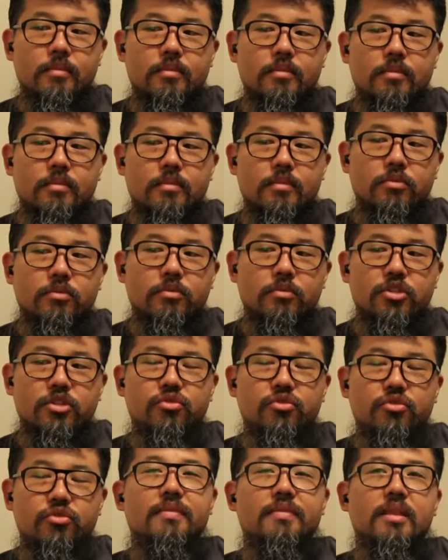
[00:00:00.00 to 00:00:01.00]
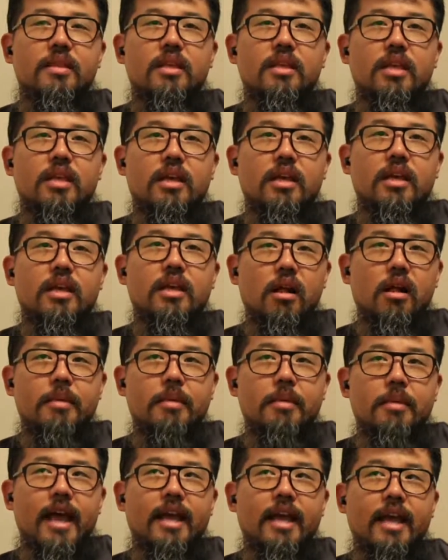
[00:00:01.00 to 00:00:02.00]
retrieve the
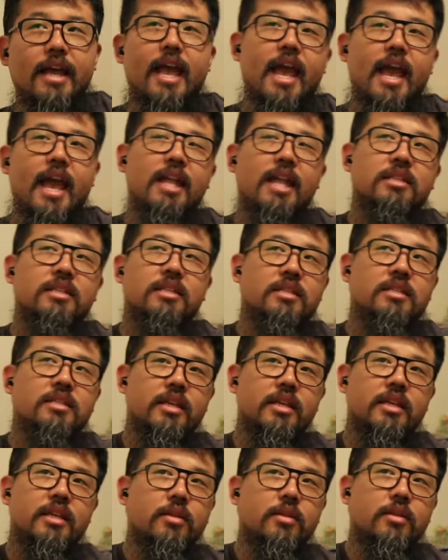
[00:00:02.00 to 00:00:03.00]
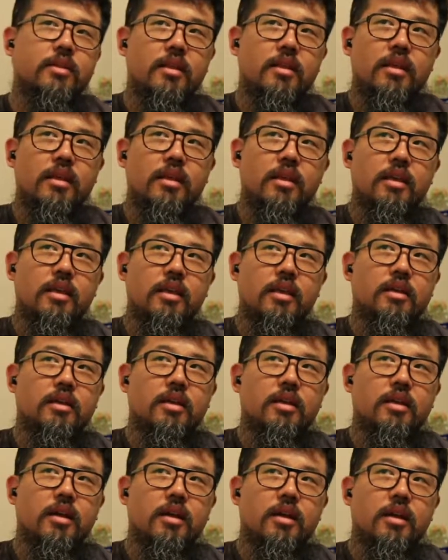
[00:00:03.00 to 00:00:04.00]
almanac and steal the
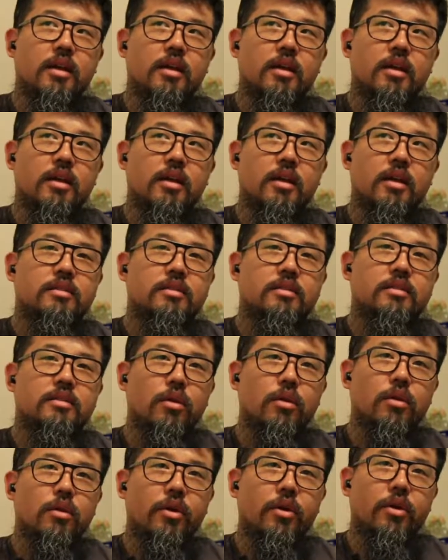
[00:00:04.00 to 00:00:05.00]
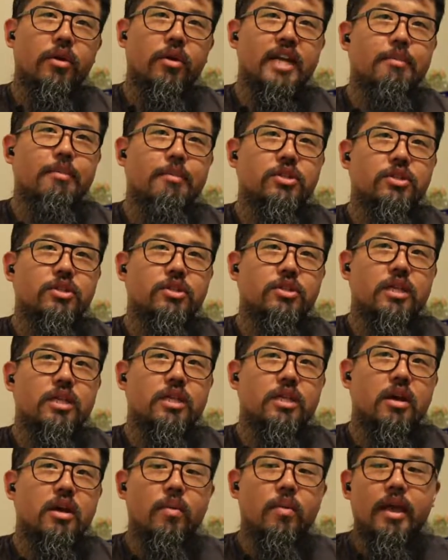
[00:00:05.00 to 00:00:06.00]
DeLorean time machine
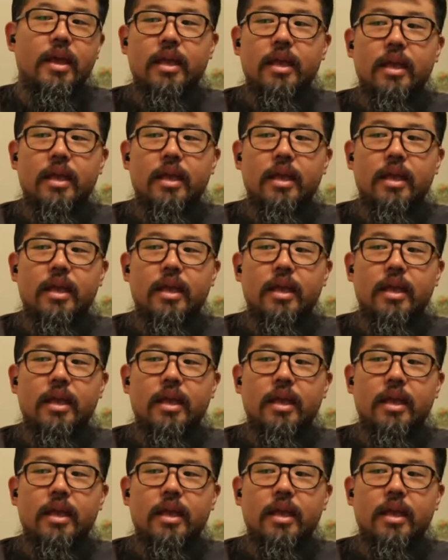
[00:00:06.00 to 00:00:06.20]
away